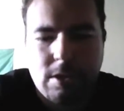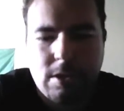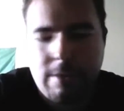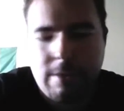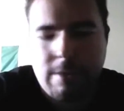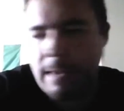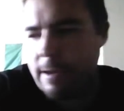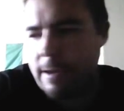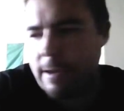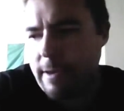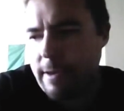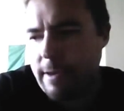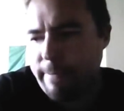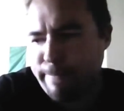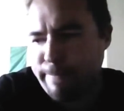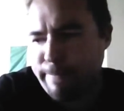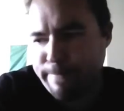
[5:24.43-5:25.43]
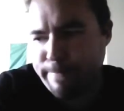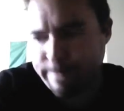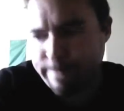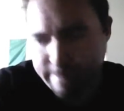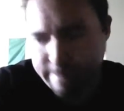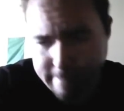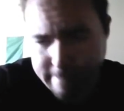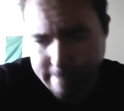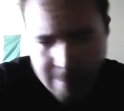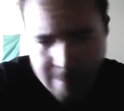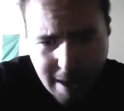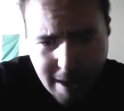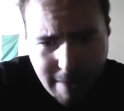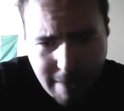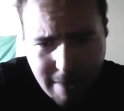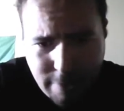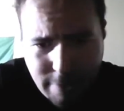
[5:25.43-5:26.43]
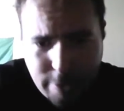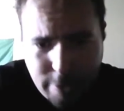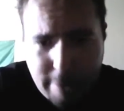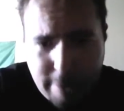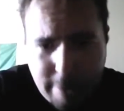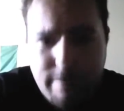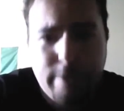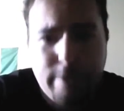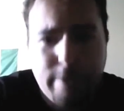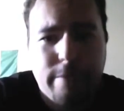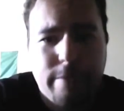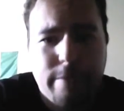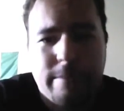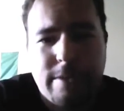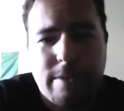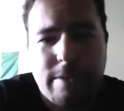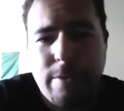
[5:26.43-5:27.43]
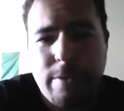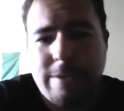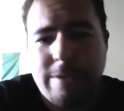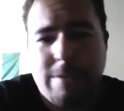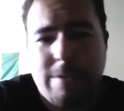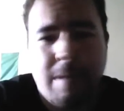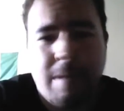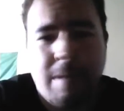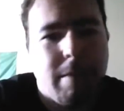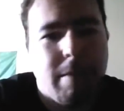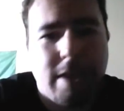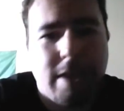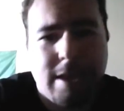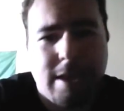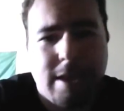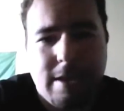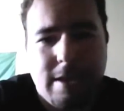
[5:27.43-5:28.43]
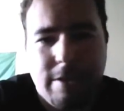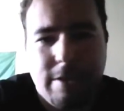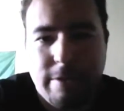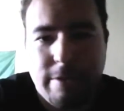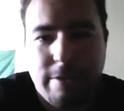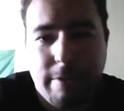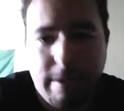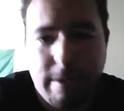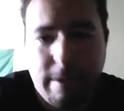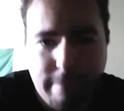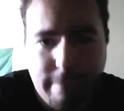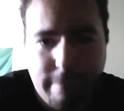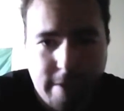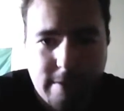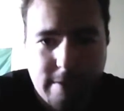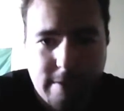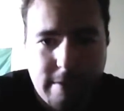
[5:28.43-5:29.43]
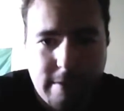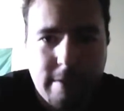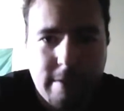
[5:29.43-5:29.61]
I mean, if you're doing this to make money, you're in the wrong field.